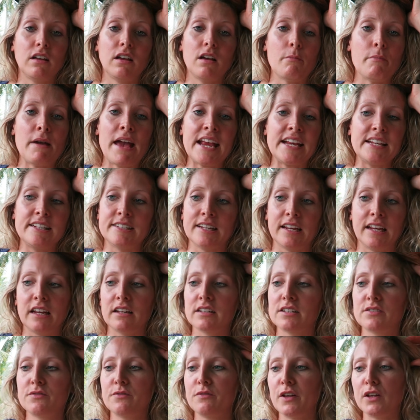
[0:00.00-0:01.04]
amazing,
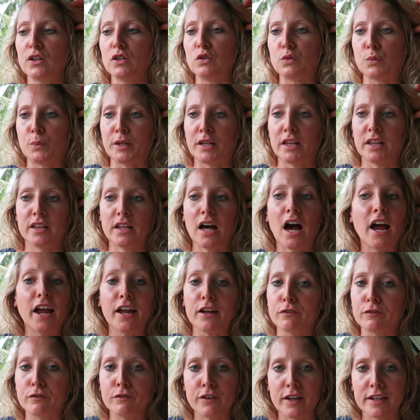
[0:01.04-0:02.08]
it's filled with
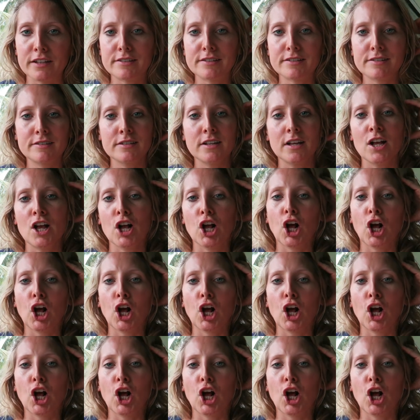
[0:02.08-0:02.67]
life, it's